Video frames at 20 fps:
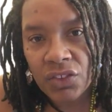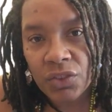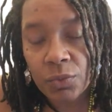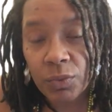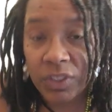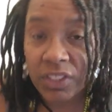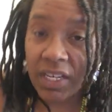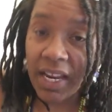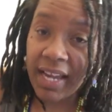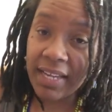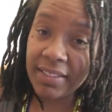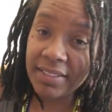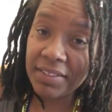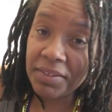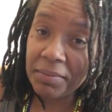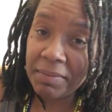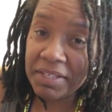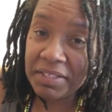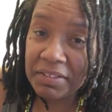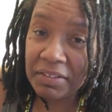which I consider
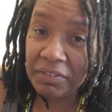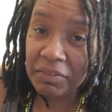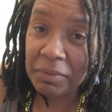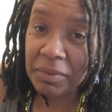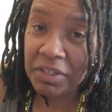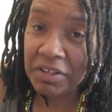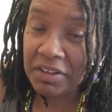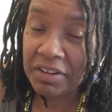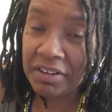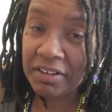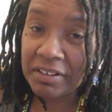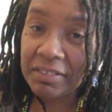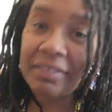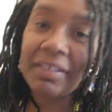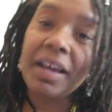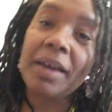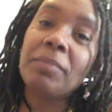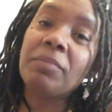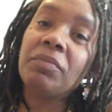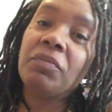myself to be young.
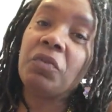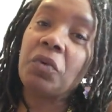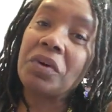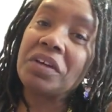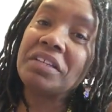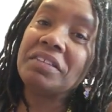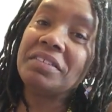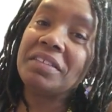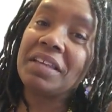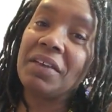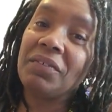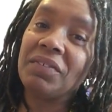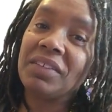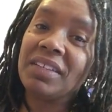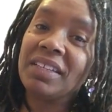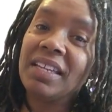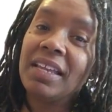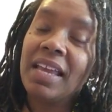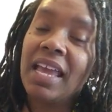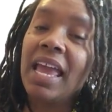I'm 47.